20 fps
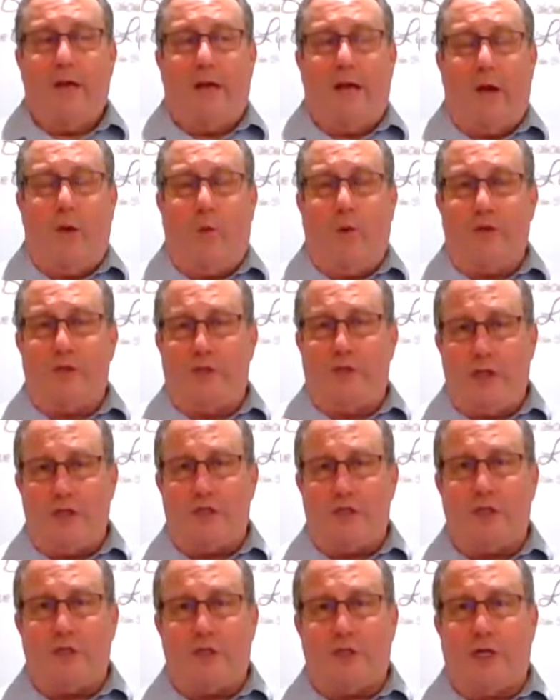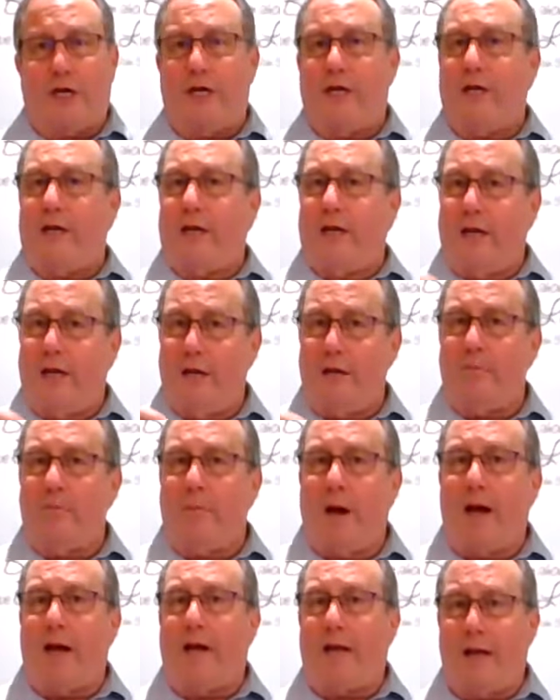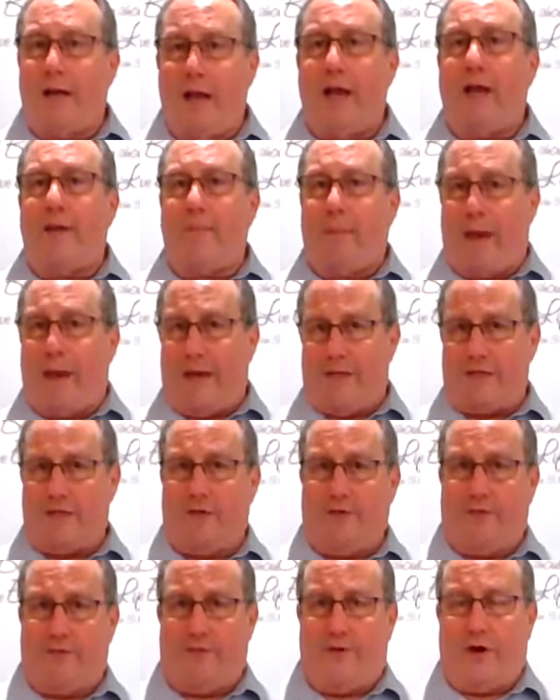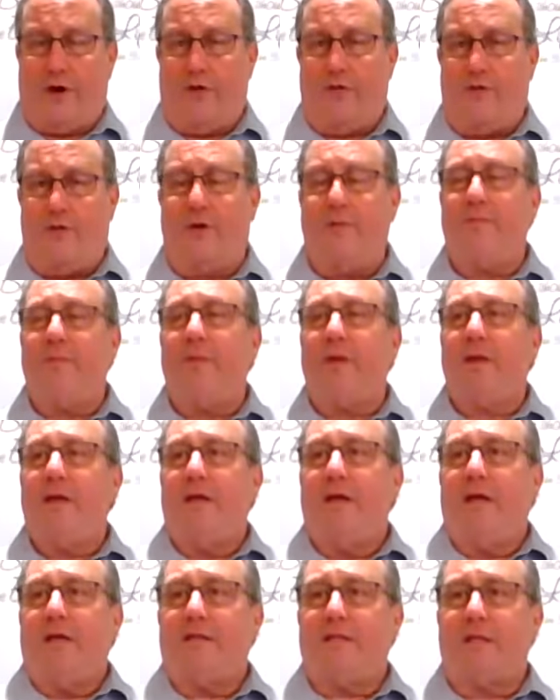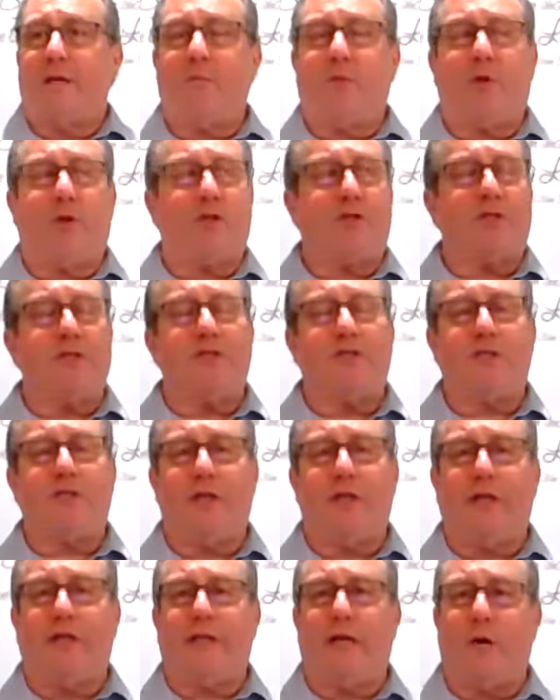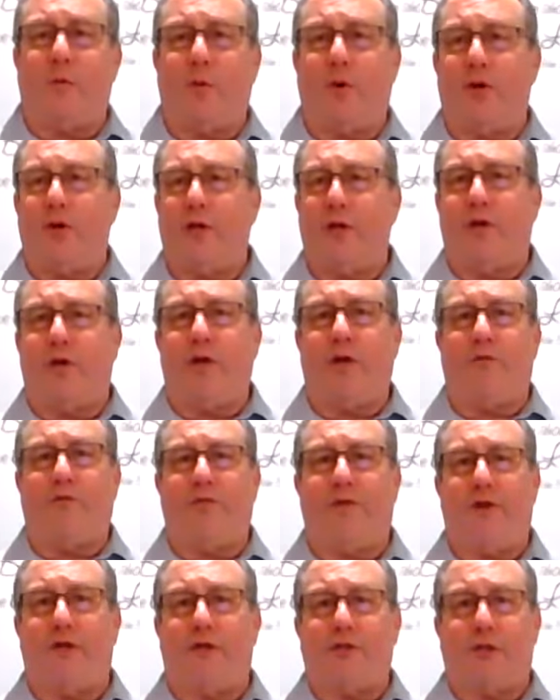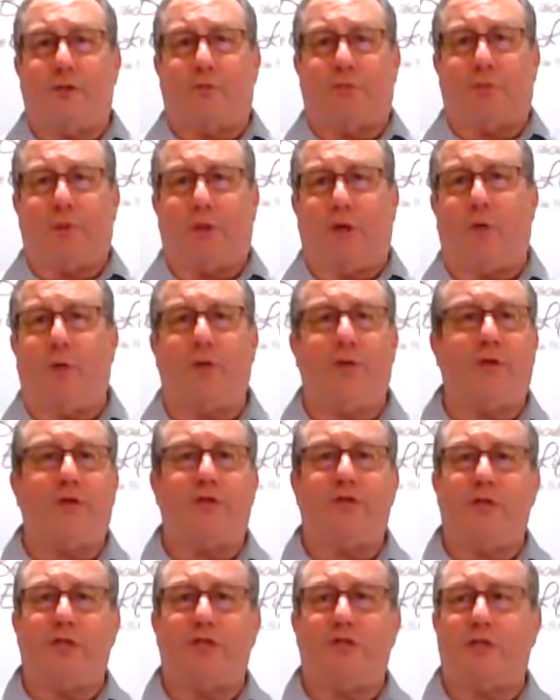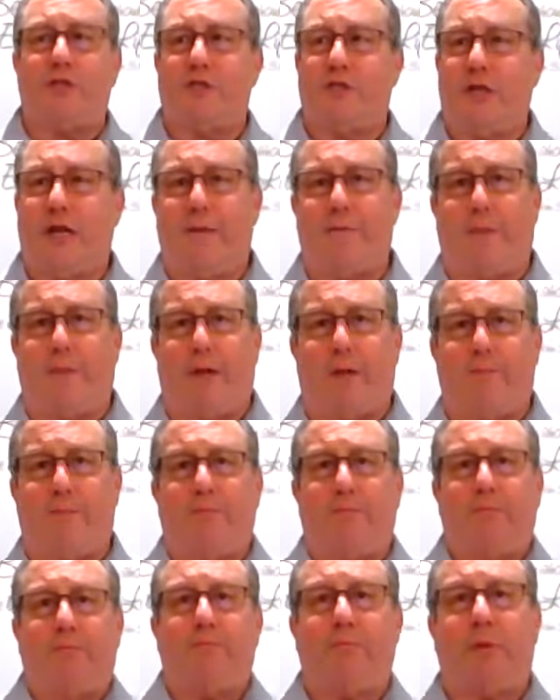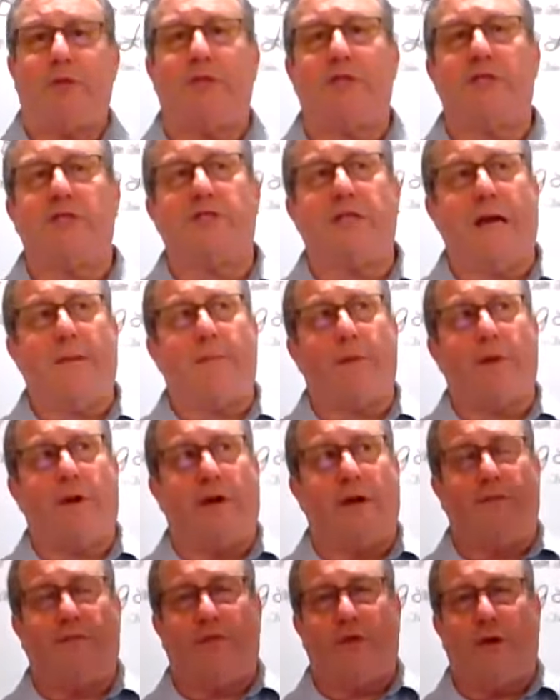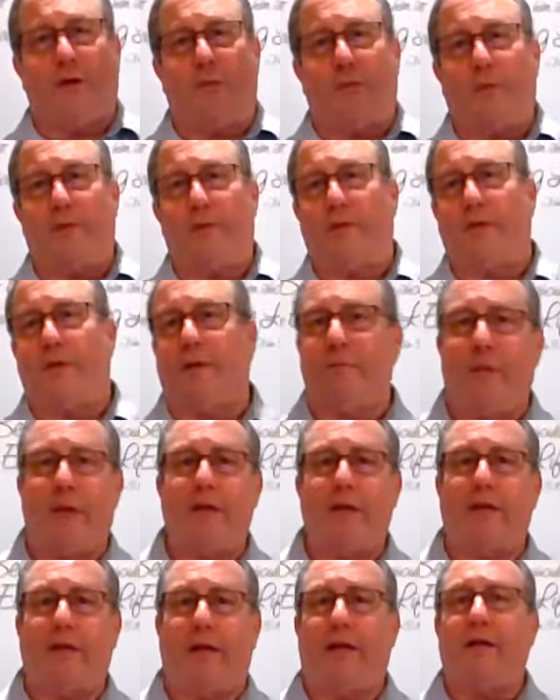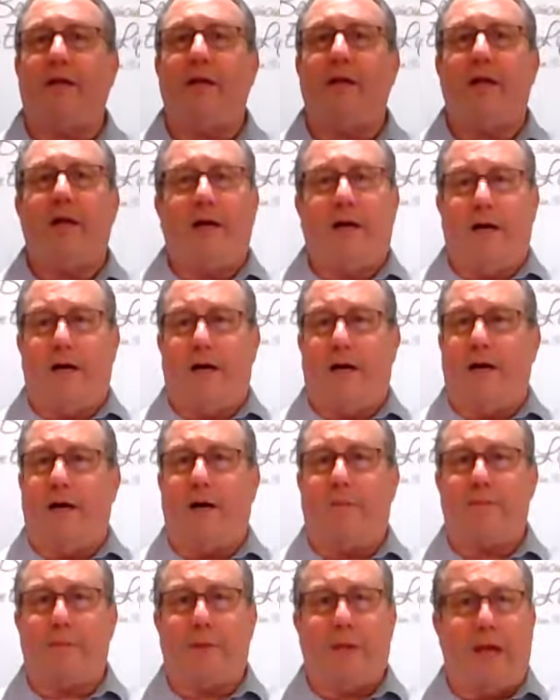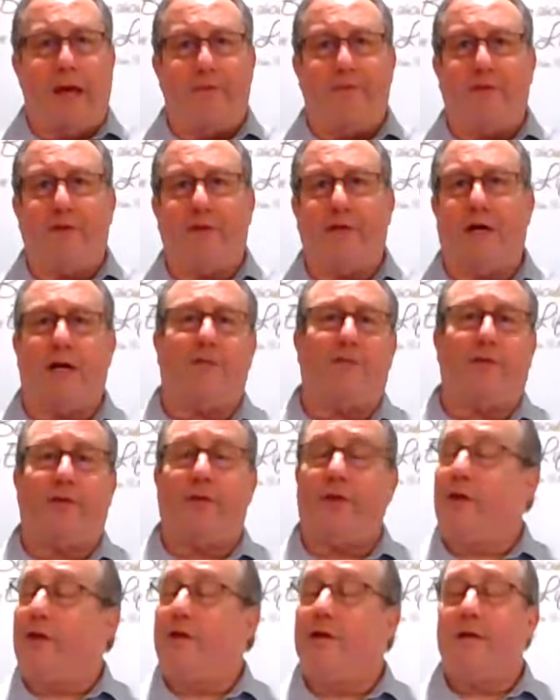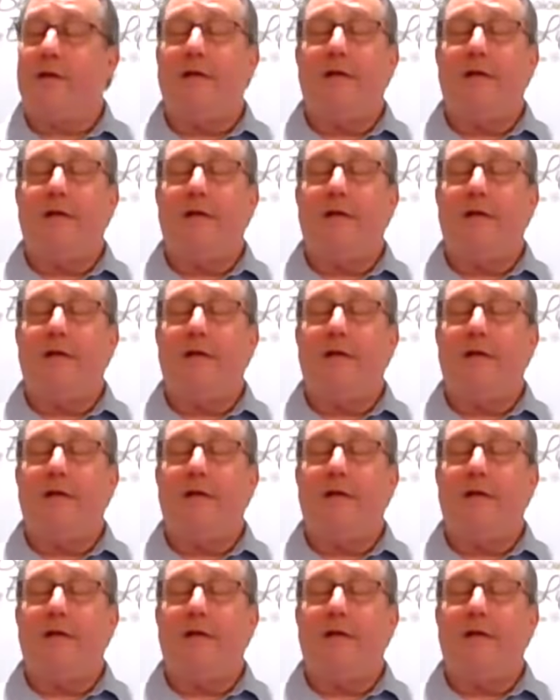And when Jesus said, In my name, ask the Father, some Christians think that, well, you know, you finish your prayer with in Jesus' name, like putting a stamp on an envelope and uh, mailing it uh, up to heaven kind of a thing.